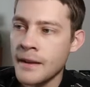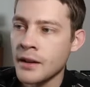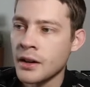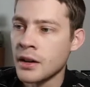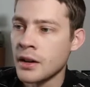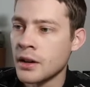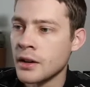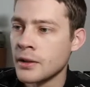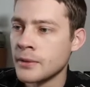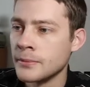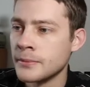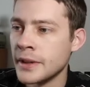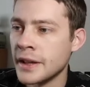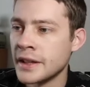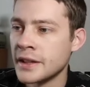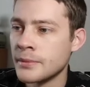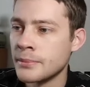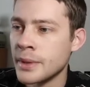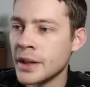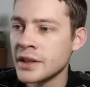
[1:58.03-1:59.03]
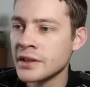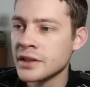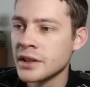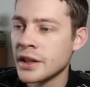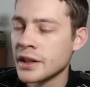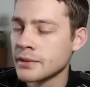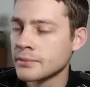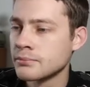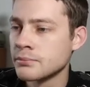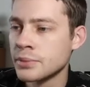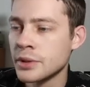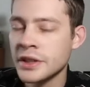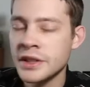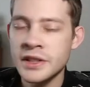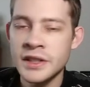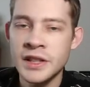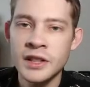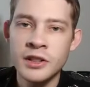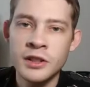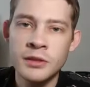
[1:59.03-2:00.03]
And a pretty
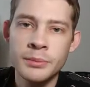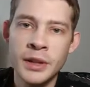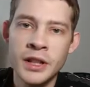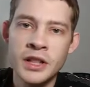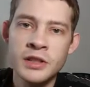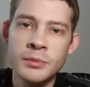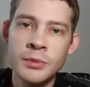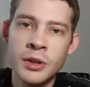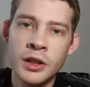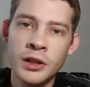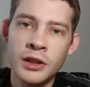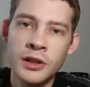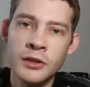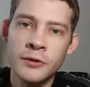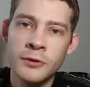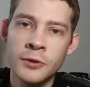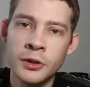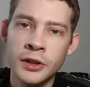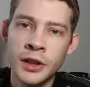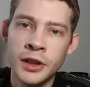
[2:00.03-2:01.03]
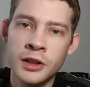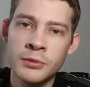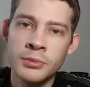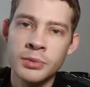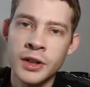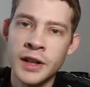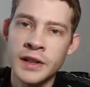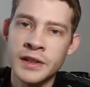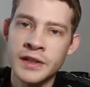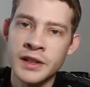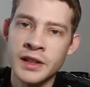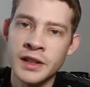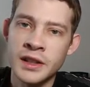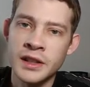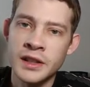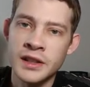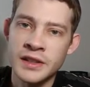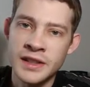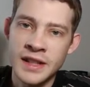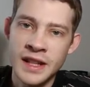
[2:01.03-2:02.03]
standard benchmark for LEGO pricing
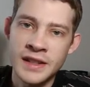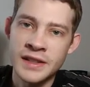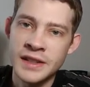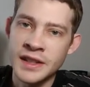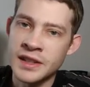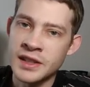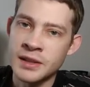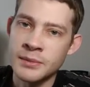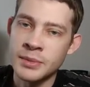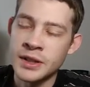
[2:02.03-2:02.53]
is 10 cents a